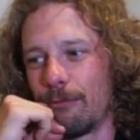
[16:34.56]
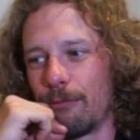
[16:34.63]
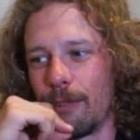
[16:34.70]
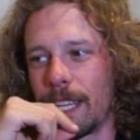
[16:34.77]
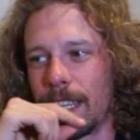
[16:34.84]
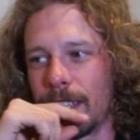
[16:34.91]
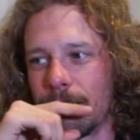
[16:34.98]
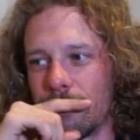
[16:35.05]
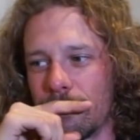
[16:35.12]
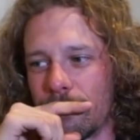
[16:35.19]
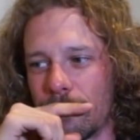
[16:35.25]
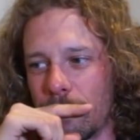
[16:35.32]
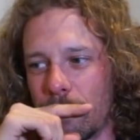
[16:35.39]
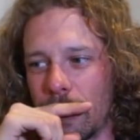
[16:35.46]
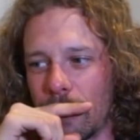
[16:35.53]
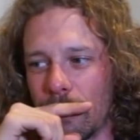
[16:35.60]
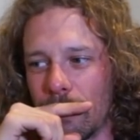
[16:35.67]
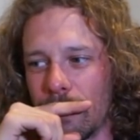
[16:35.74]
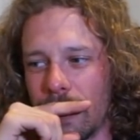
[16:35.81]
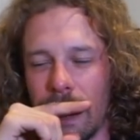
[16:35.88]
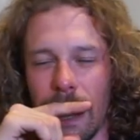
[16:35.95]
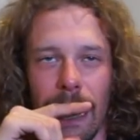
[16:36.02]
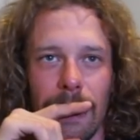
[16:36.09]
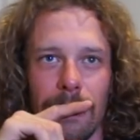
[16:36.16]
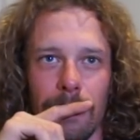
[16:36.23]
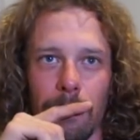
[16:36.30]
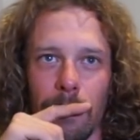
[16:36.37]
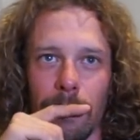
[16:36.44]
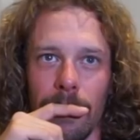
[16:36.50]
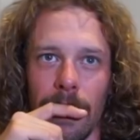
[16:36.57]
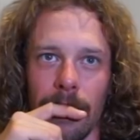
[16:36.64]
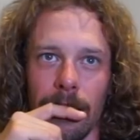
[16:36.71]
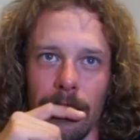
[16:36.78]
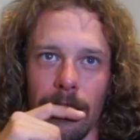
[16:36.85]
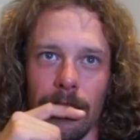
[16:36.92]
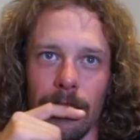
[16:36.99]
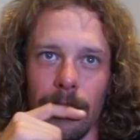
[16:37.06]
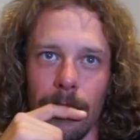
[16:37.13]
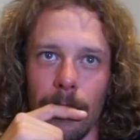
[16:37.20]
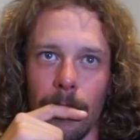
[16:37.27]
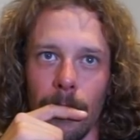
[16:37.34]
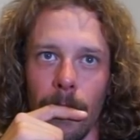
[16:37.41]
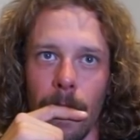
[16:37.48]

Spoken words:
we can speak all the night about that, I don't know.